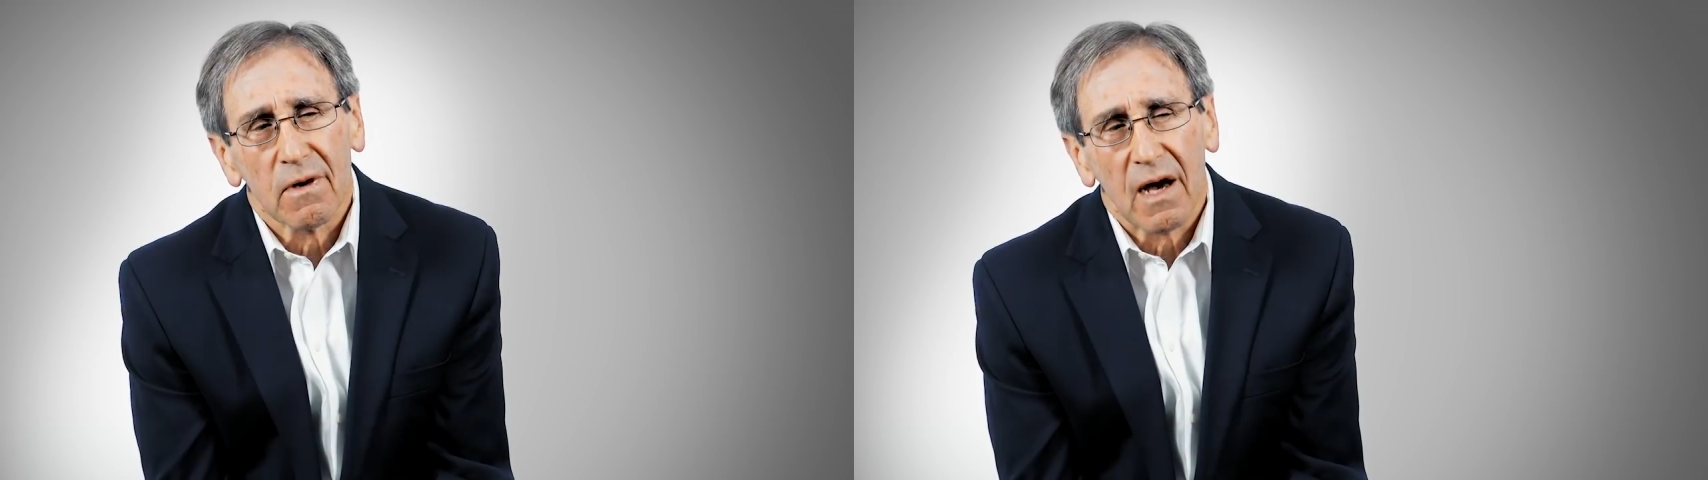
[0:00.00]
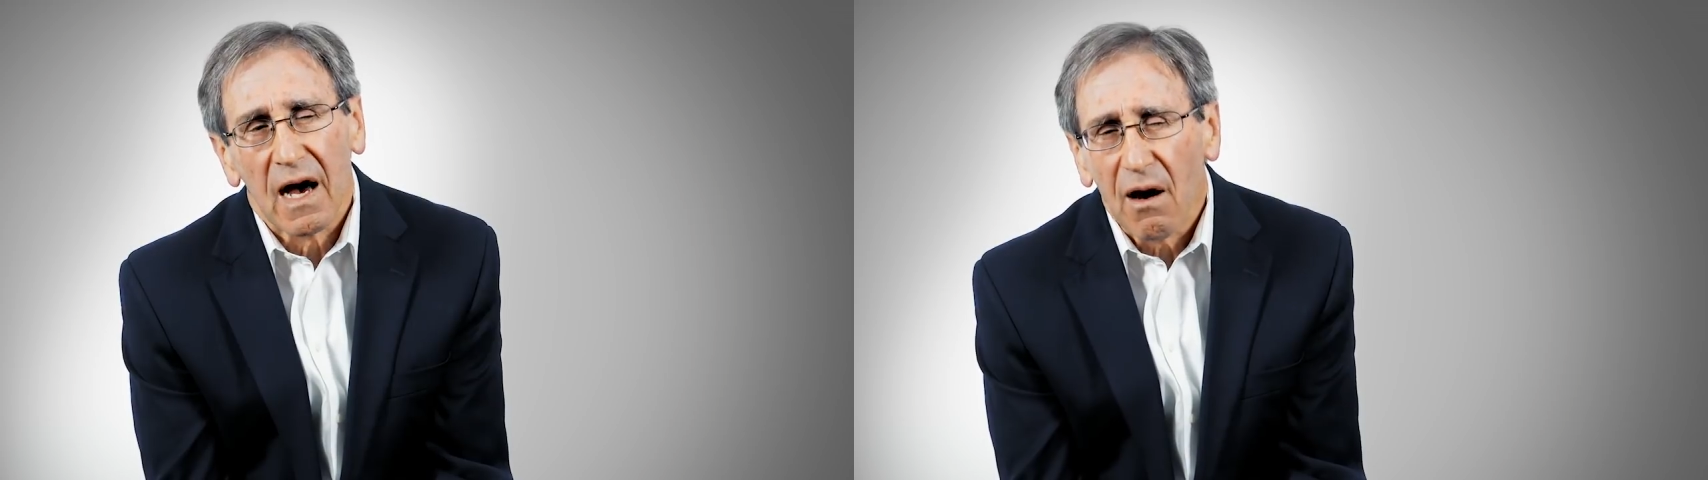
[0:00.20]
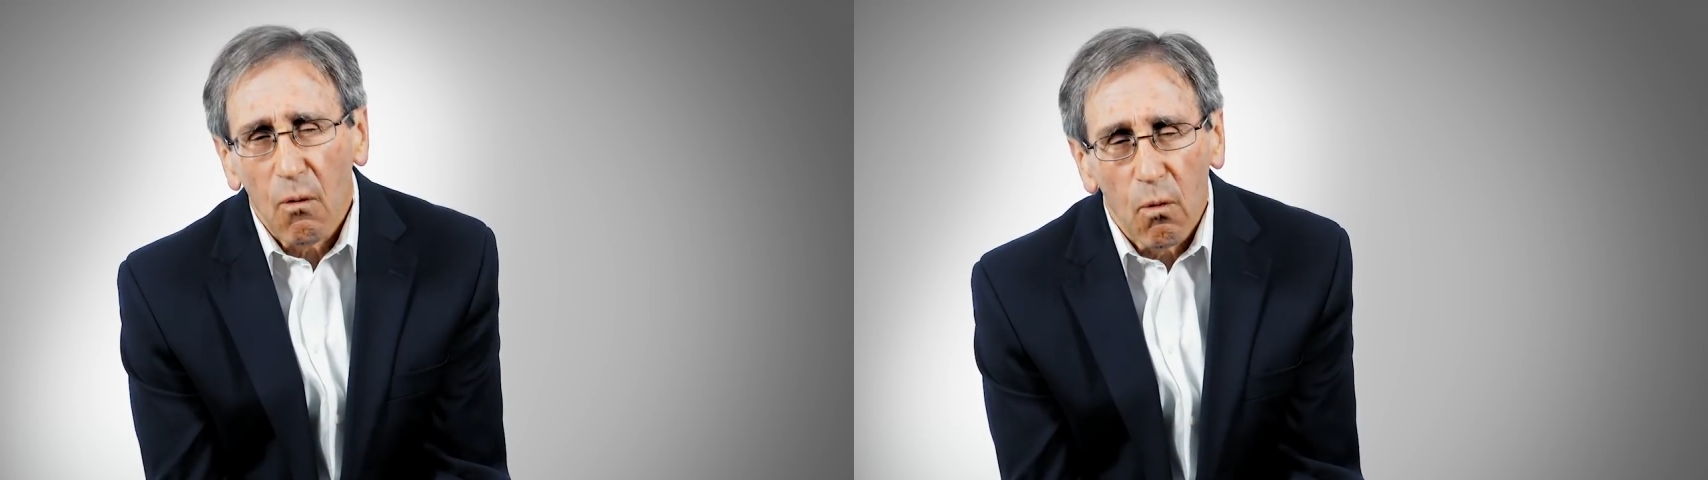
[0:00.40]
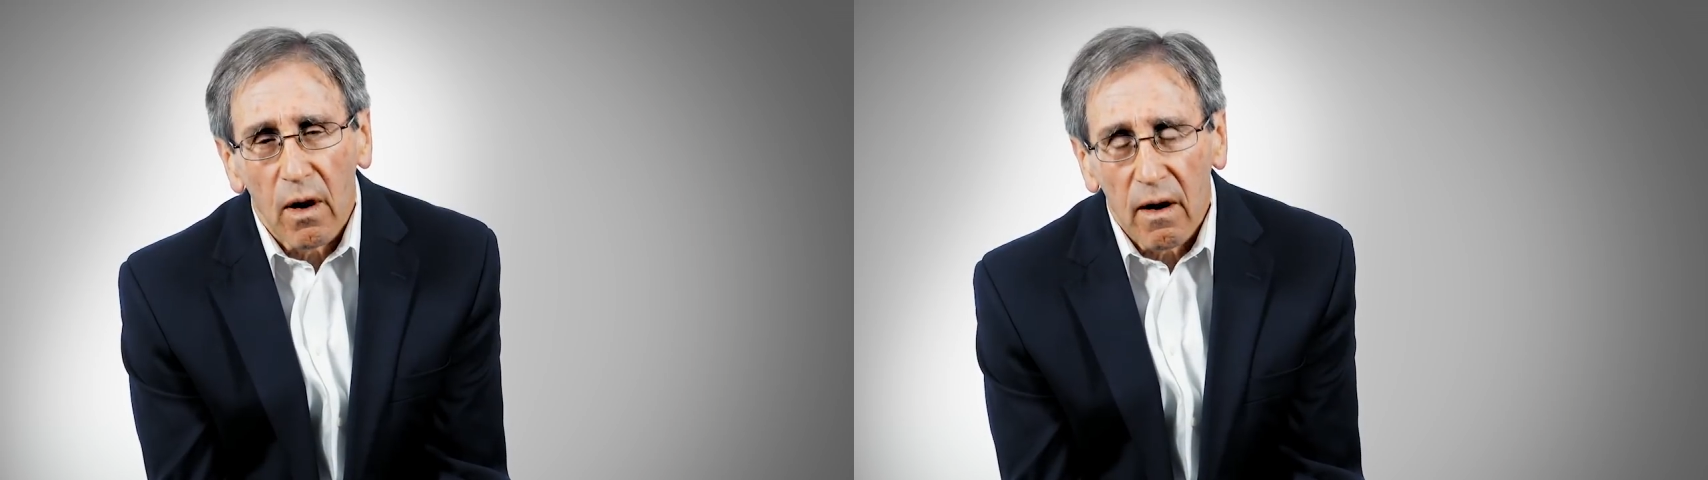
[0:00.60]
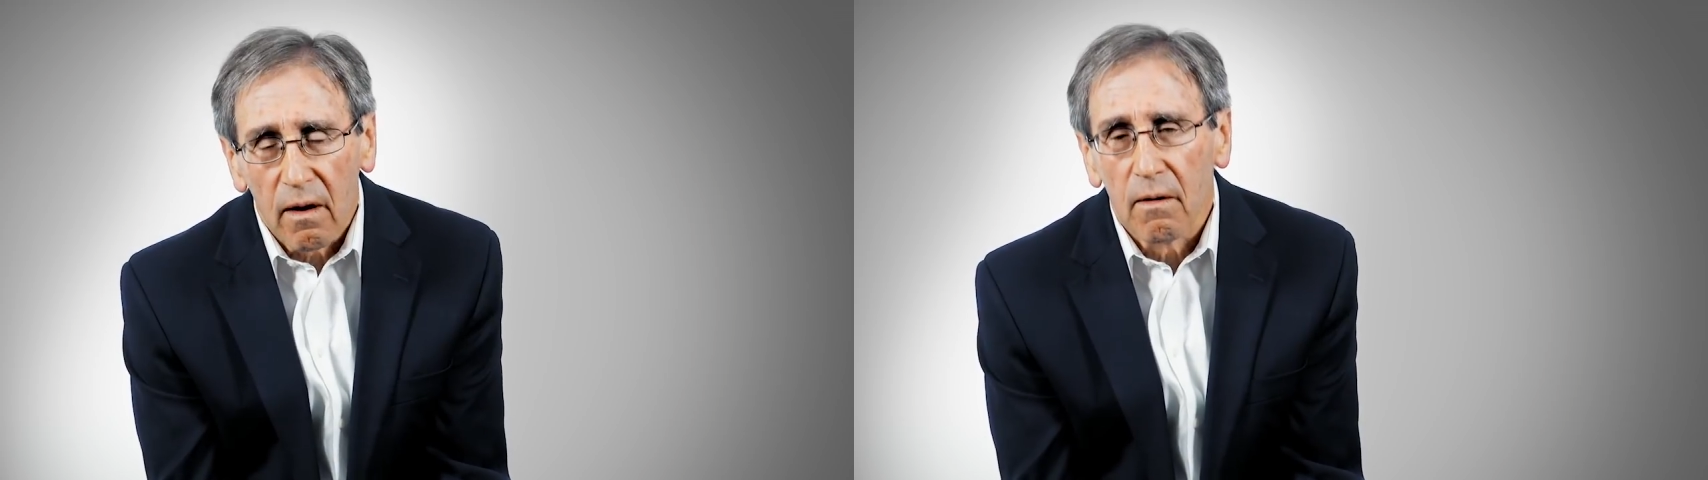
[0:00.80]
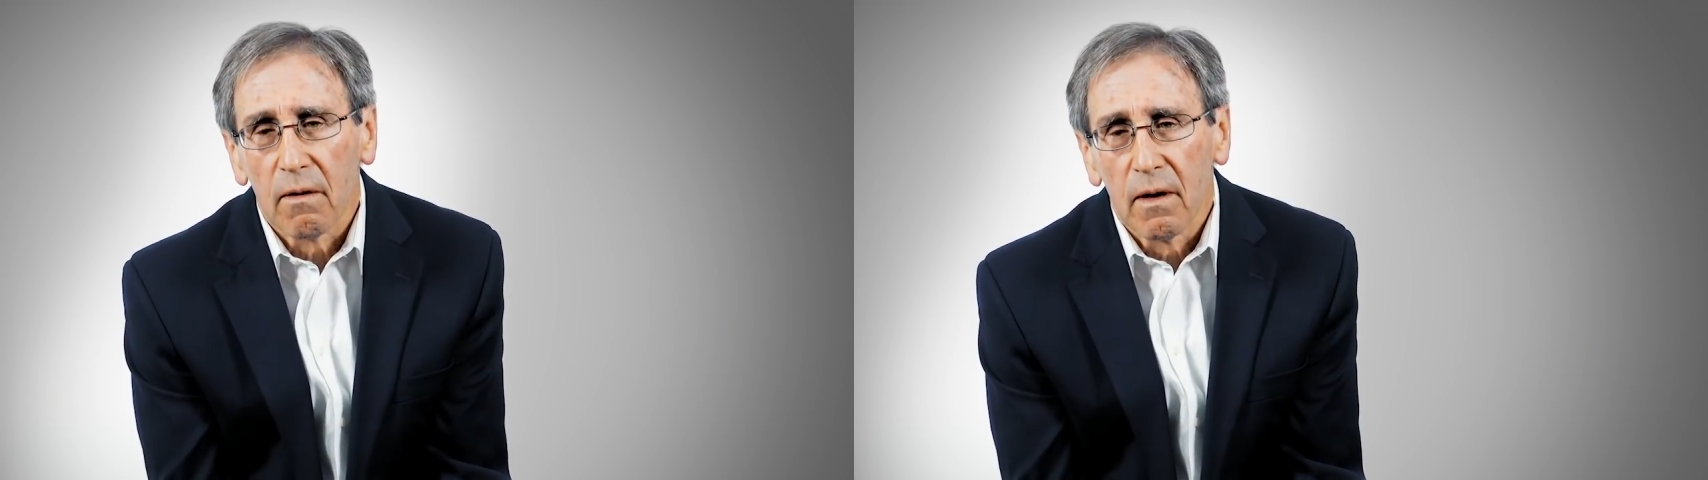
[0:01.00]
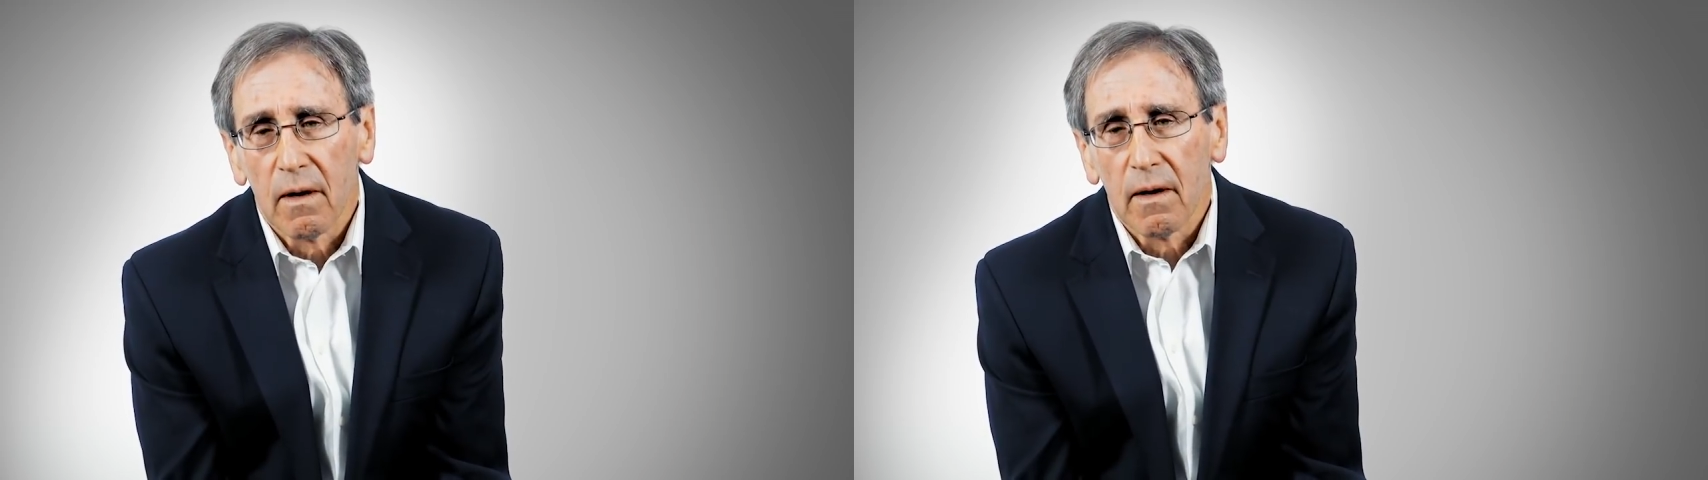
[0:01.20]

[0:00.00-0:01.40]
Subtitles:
how well